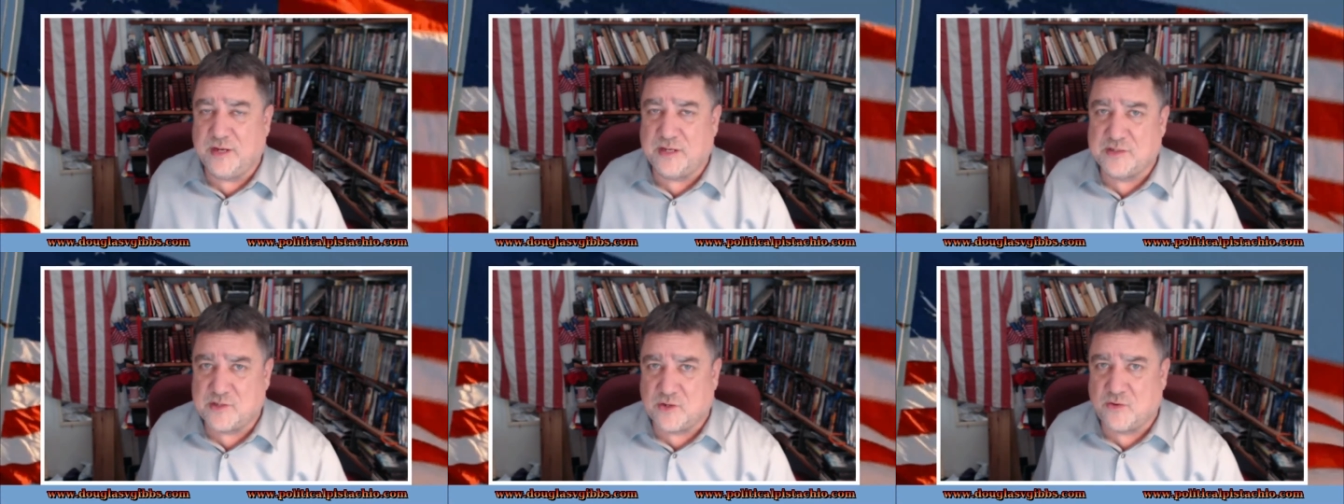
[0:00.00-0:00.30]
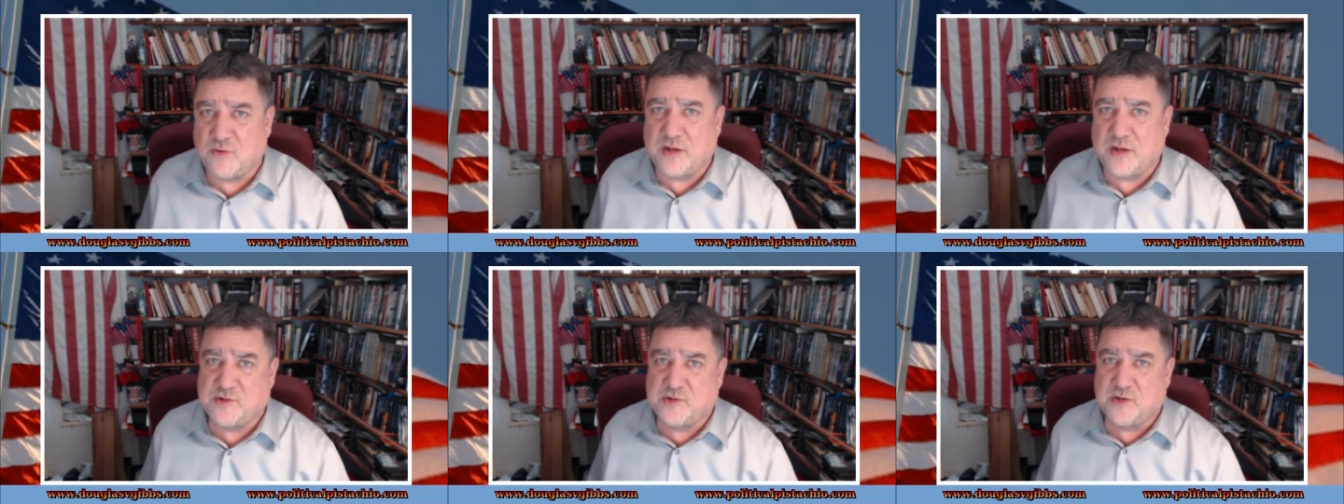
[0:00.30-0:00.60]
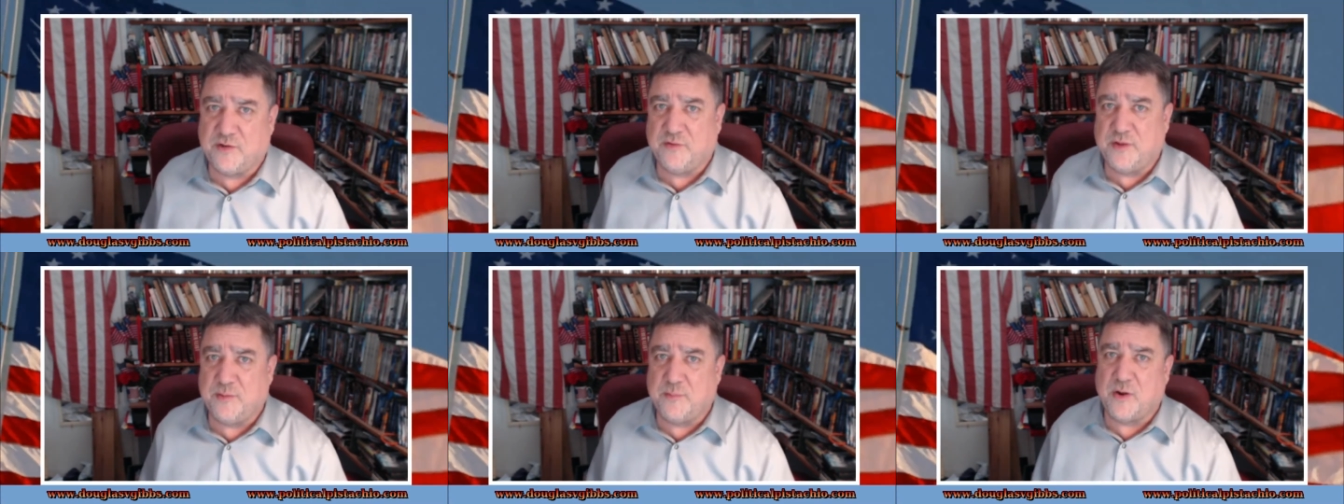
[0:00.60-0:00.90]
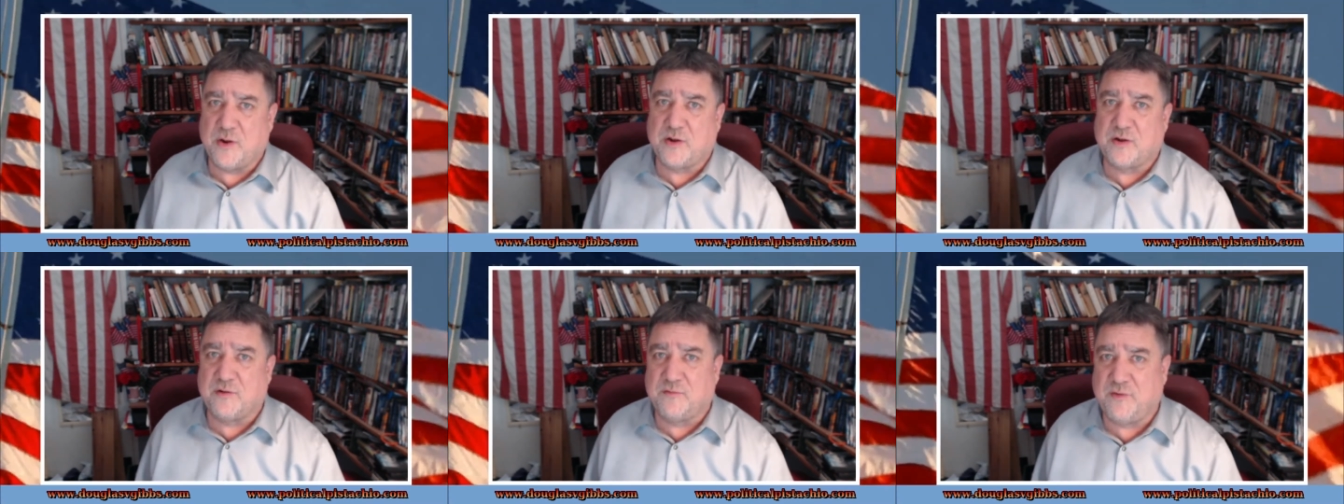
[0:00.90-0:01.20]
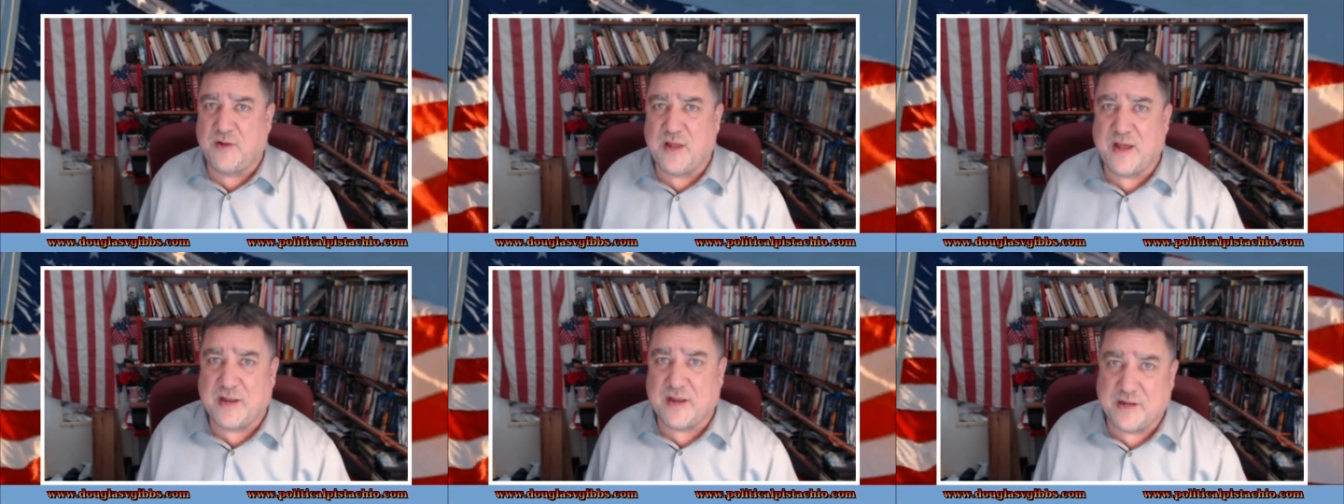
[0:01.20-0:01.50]
desecration of the American
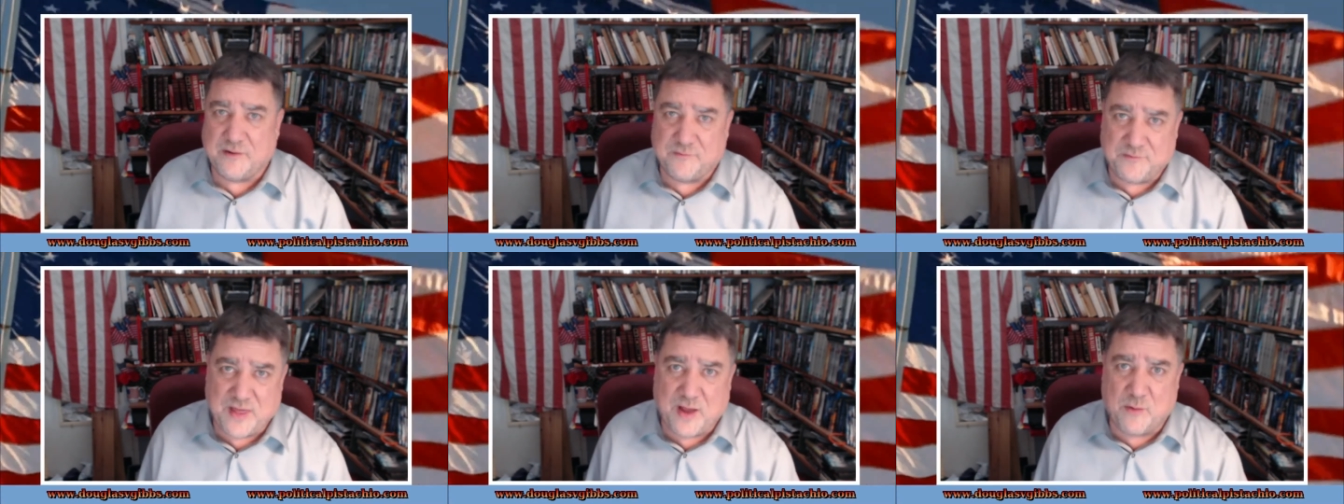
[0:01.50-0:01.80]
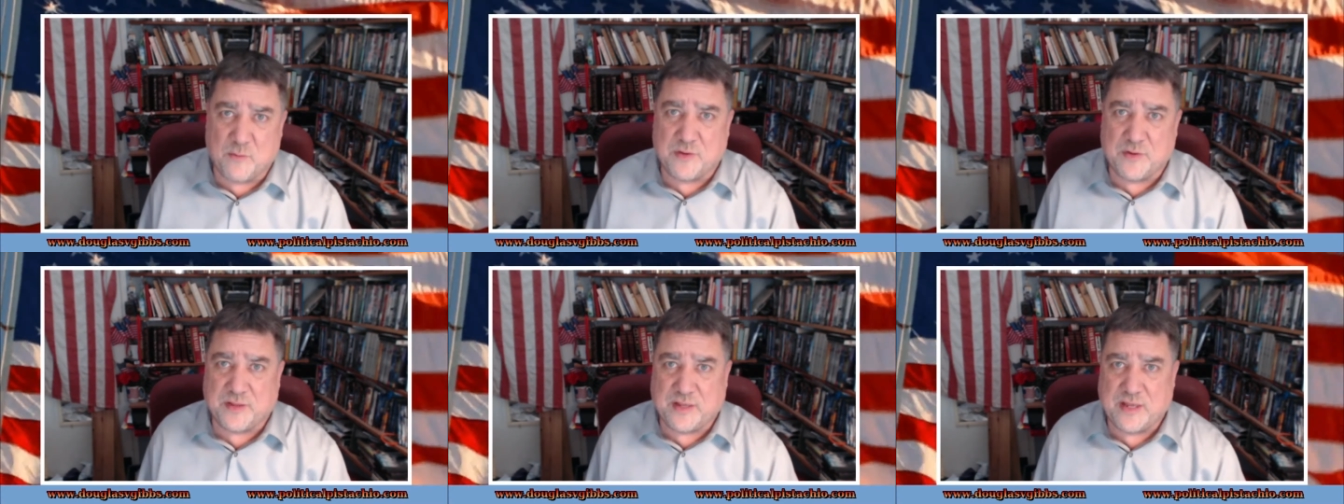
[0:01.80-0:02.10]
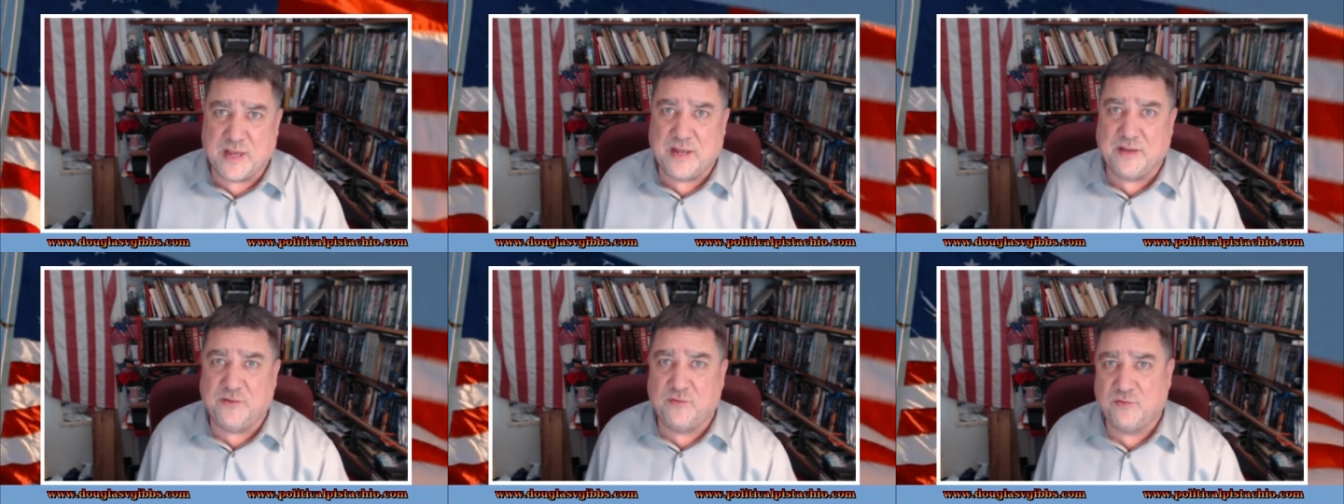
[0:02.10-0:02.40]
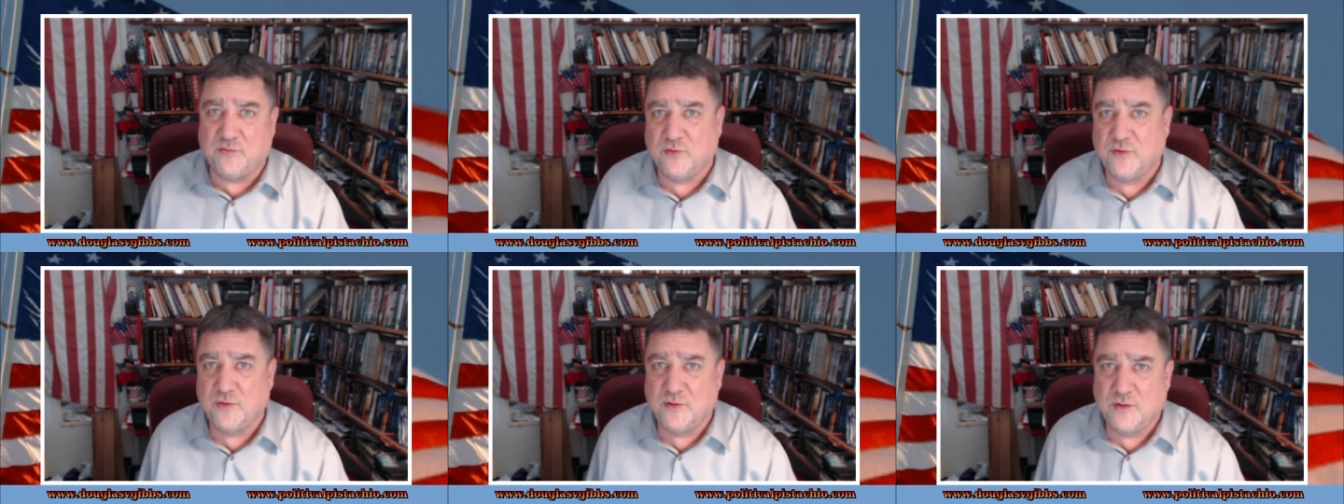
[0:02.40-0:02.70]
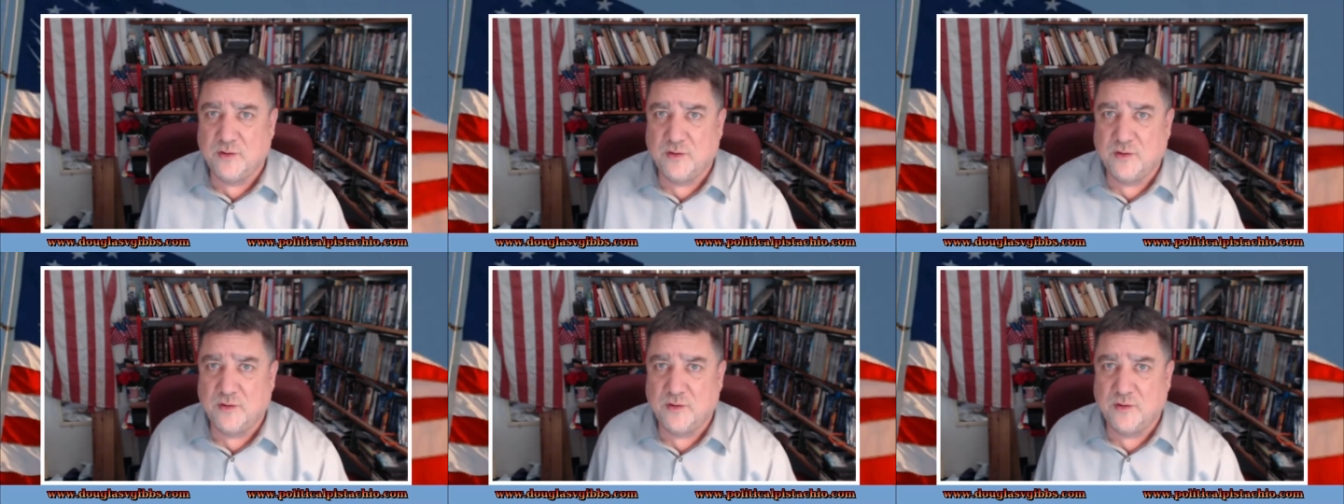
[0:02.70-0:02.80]
flag. And if that were the case,